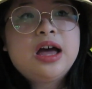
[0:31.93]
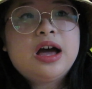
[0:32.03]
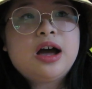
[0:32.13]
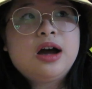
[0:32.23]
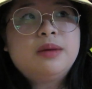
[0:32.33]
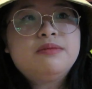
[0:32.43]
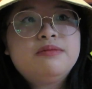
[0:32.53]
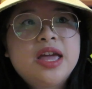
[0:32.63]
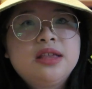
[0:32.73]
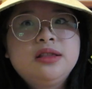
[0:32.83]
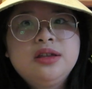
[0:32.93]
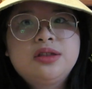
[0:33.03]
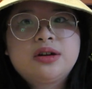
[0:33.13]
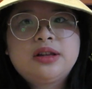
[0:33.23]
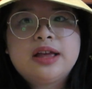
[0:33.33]
Um, mainly,
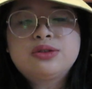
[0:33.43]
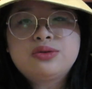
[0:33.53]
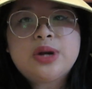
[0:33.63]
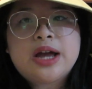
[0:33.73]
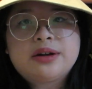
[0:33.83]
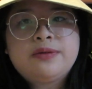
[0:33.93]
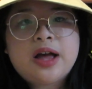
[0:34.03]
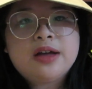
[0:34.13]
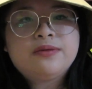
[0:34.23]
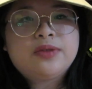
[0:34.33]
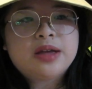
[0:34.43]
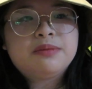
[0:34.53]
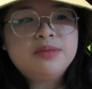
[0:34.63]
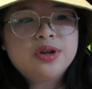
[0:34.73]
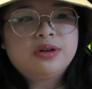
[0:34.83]
they're like three out of five, like
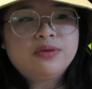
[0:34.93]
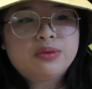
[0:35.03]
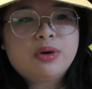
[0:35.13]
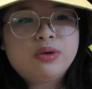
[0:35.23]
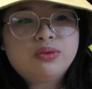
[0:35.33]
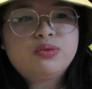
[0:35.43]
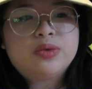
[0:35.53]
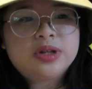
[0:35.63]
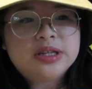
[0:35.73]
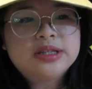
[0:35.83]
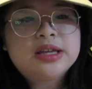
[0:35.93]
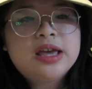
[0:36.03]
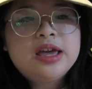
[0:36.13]
middle of the road reads.